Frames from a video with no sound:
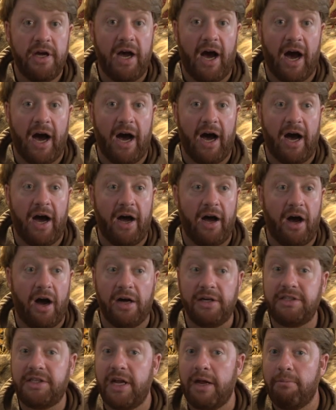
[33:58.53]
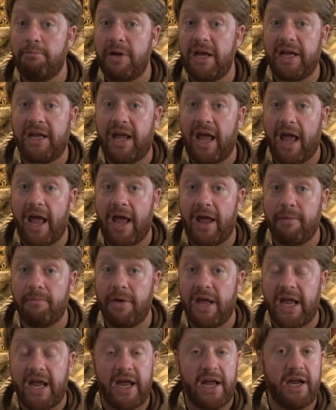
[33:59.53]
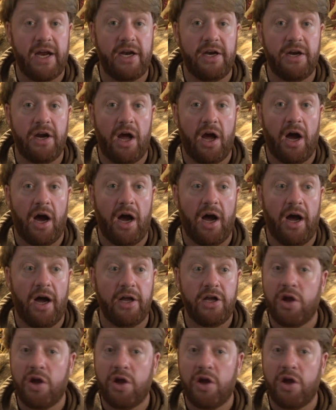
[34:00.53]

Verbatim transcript: Uh, hunting big game in uh,